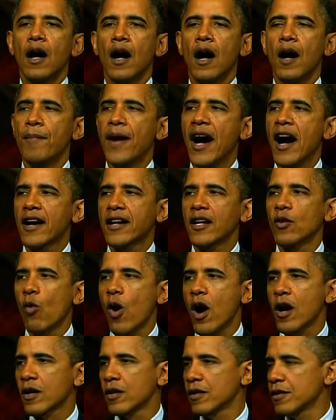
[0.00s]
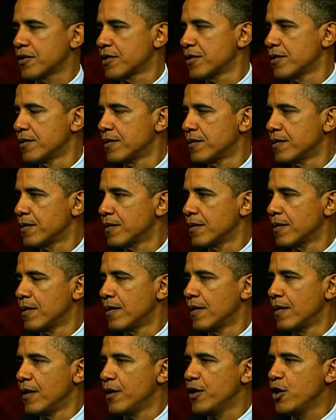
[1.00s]
American workers,
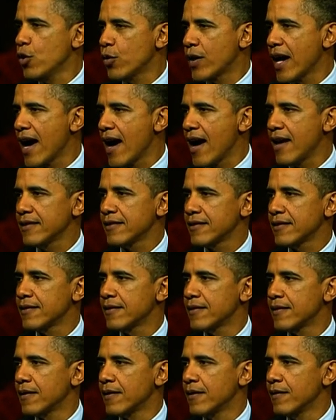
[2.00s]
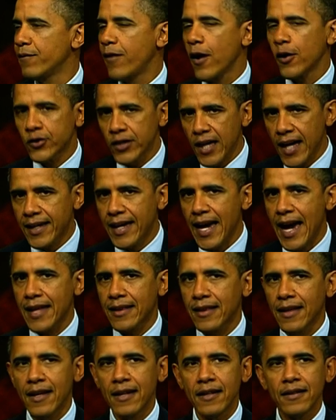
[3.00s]
you guys, folks like
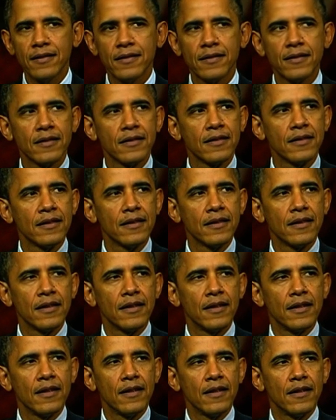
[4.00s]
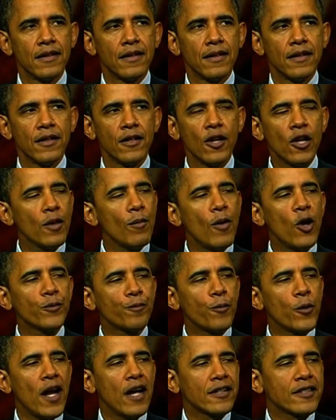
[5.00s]
Kathleen, you're the most
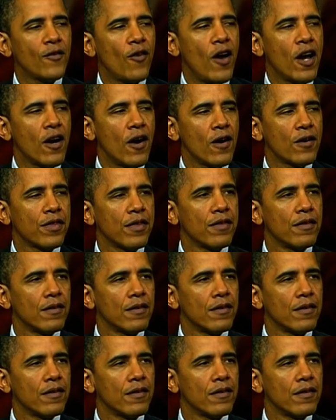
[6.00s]
productive on earth.